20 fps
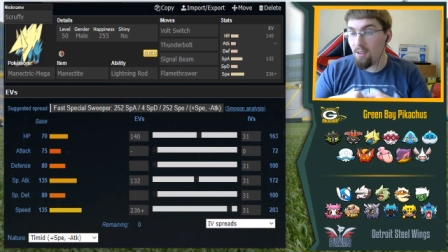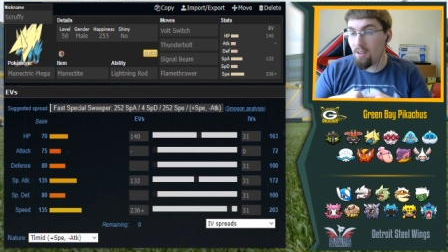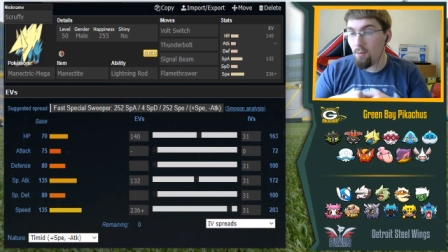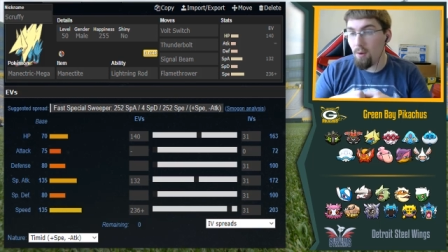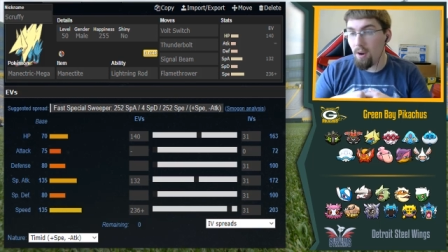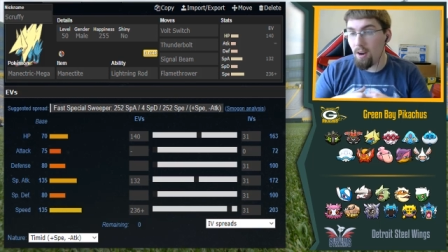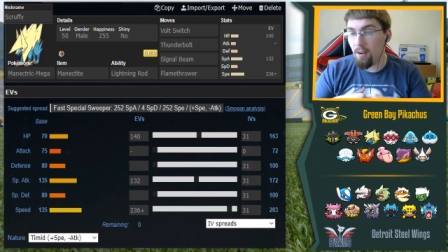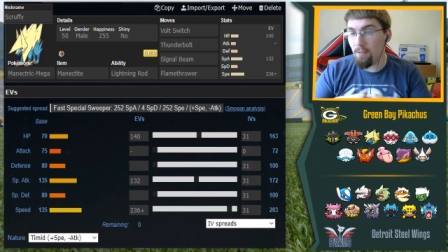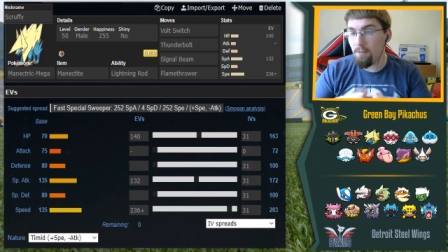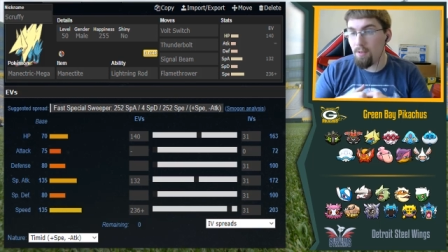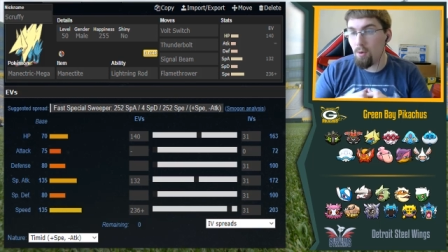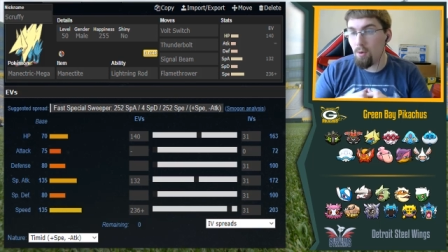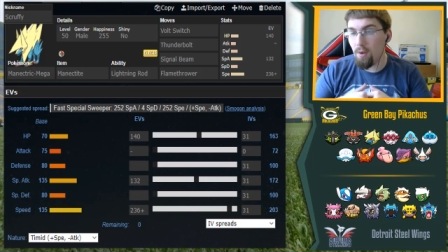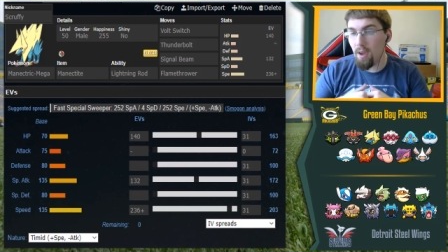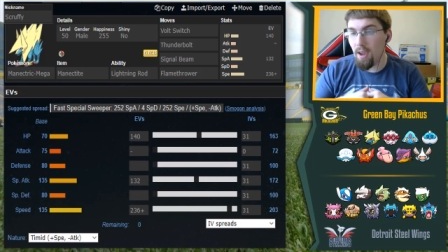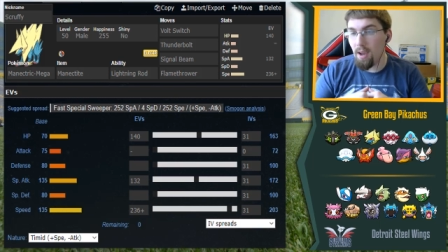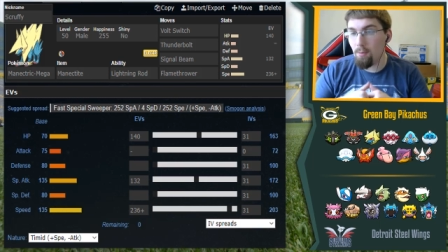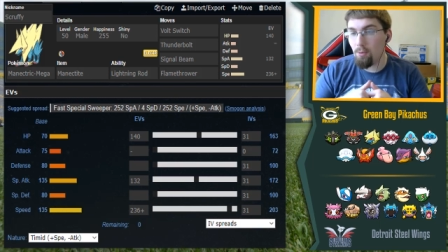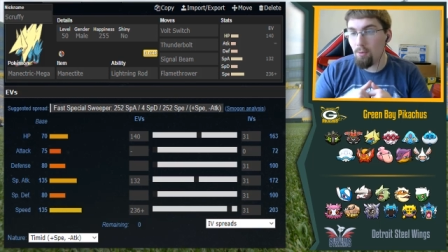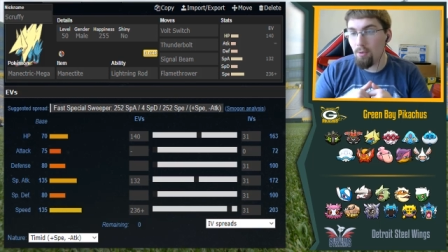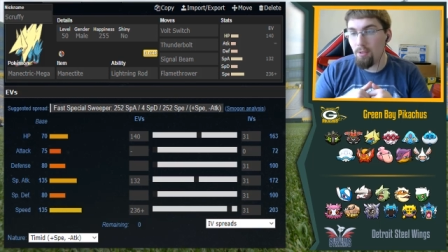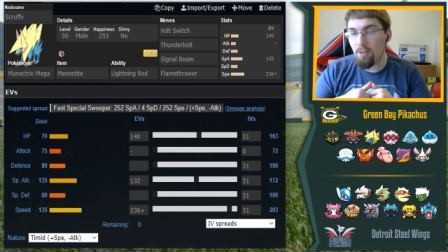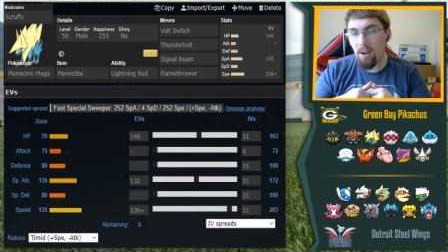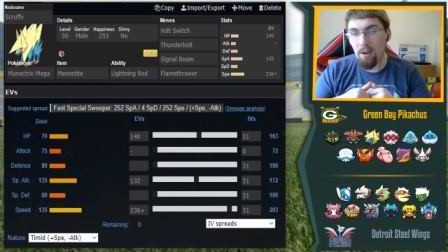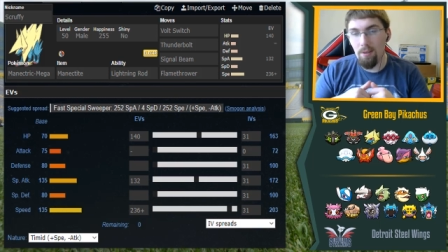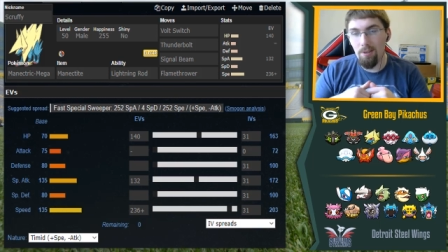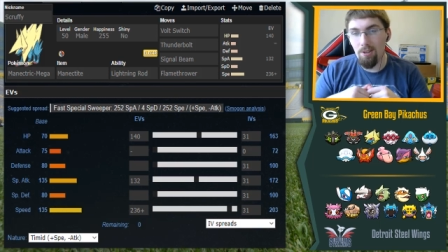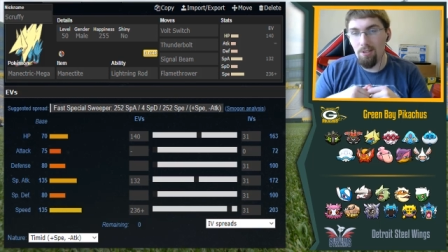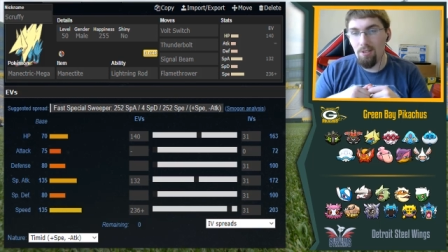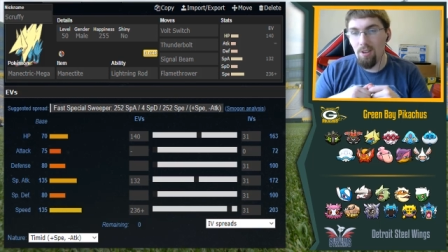I think we had a few games with it
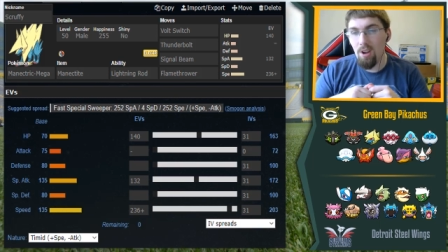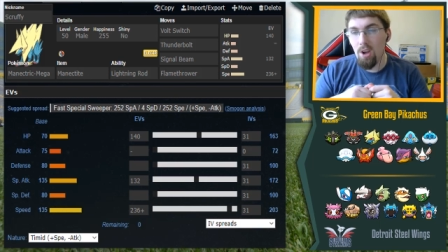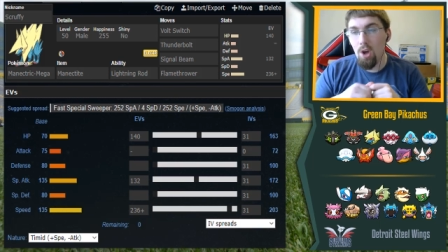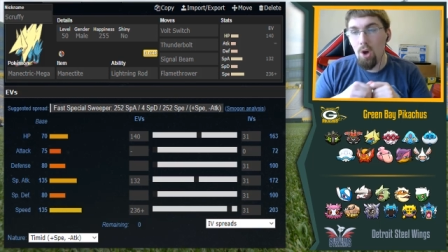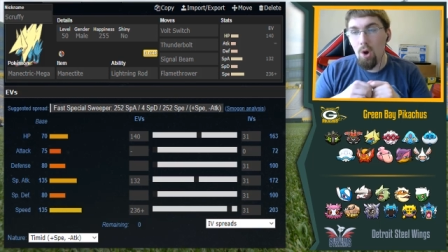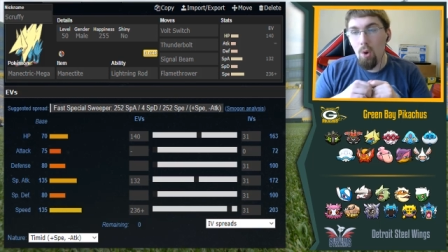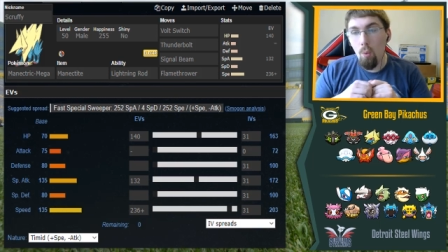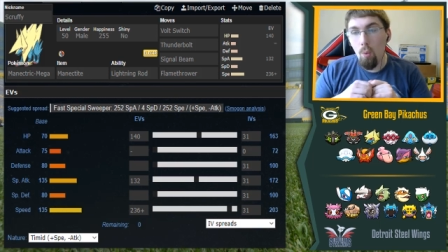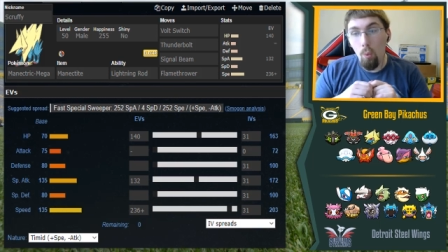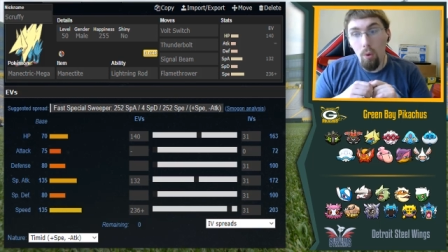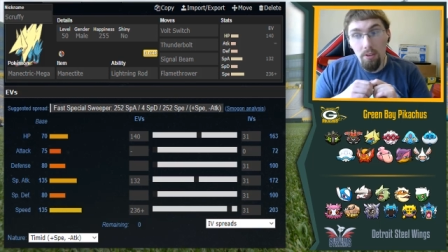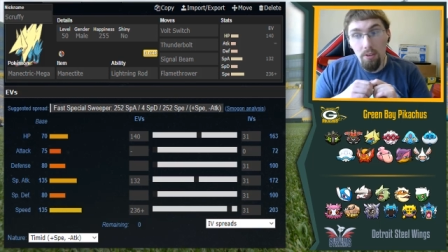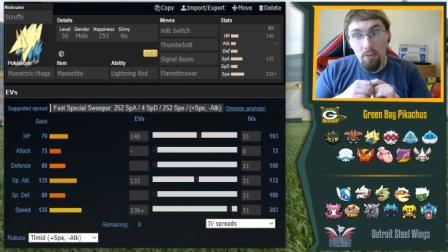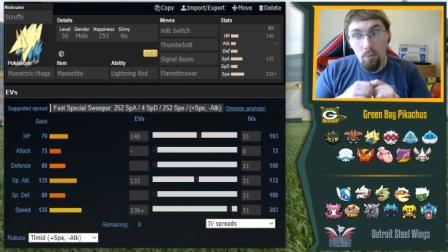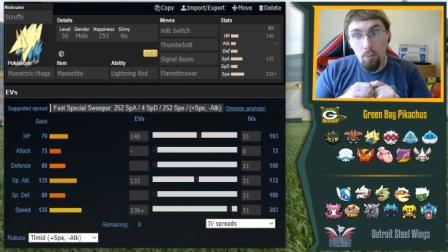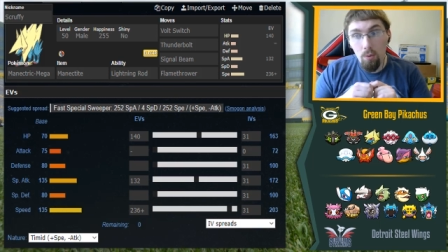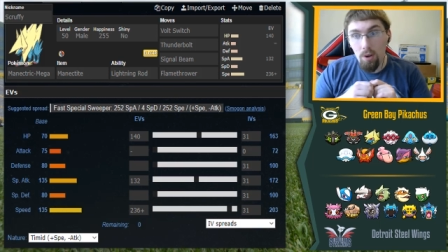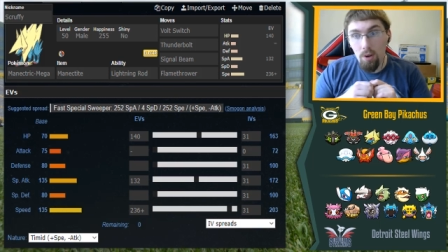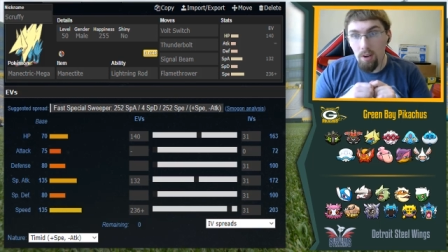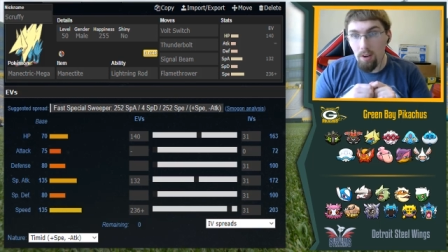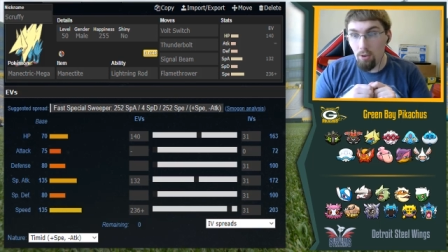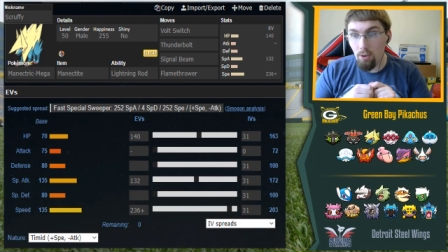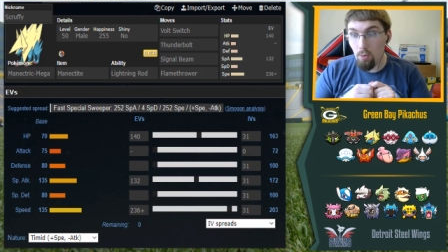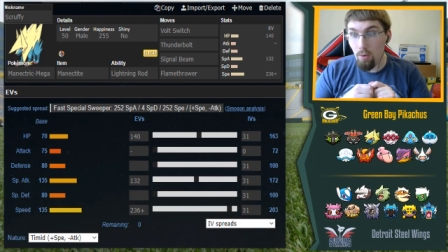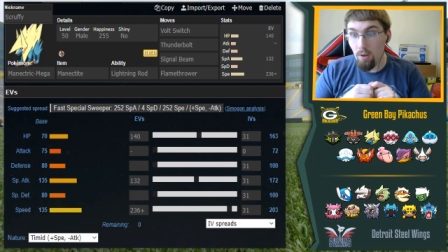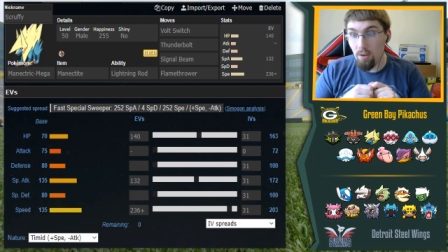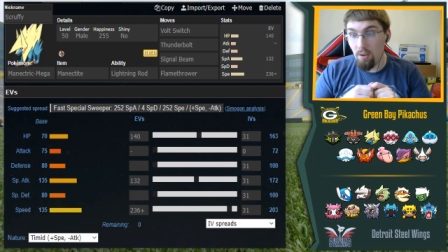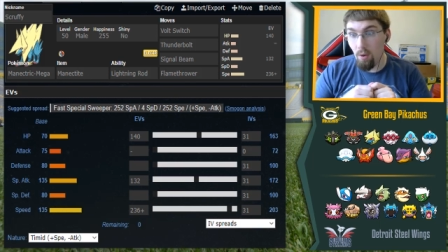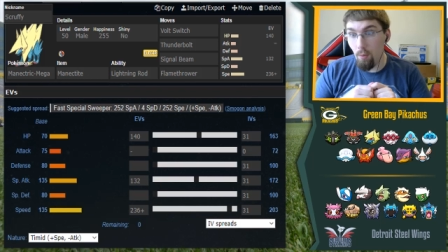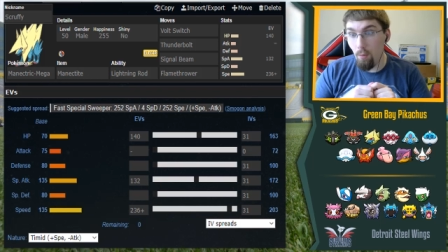and it just wasn't working as
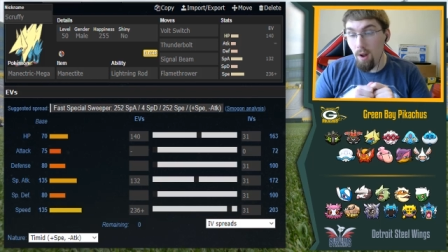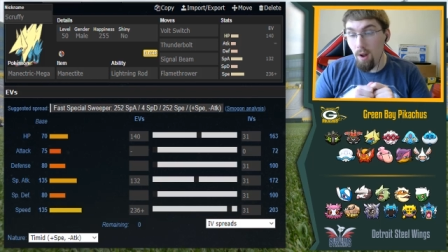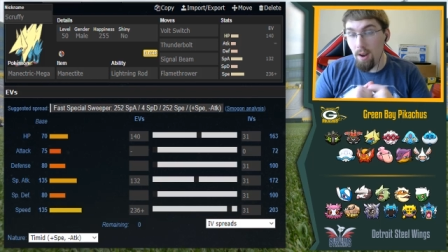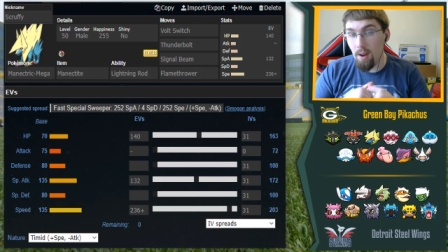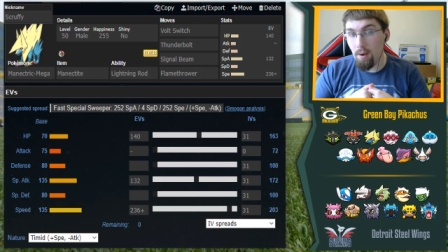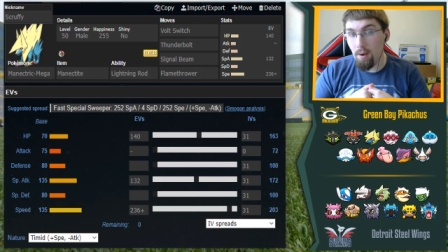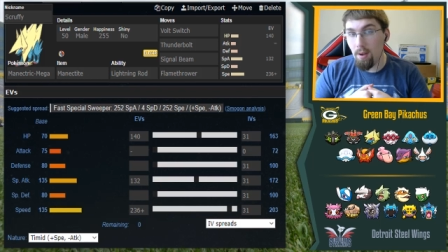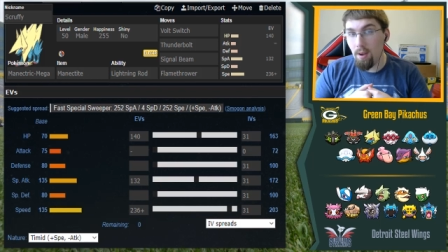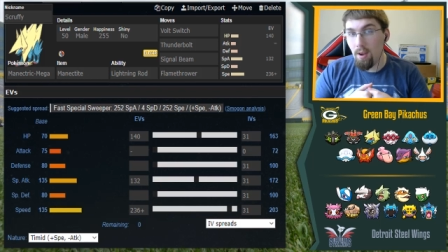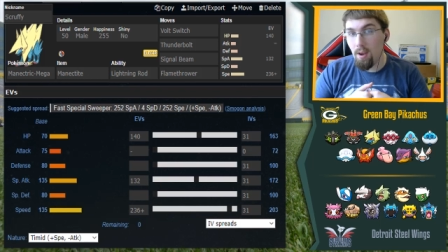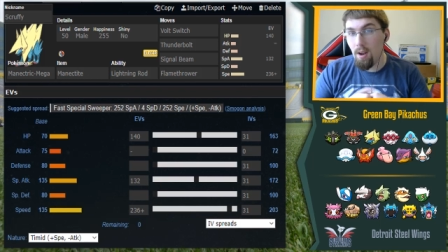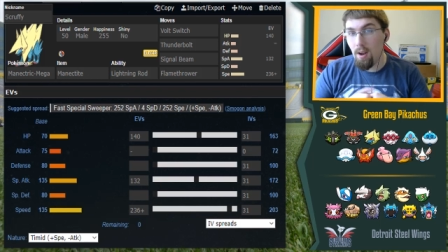well as I wanted.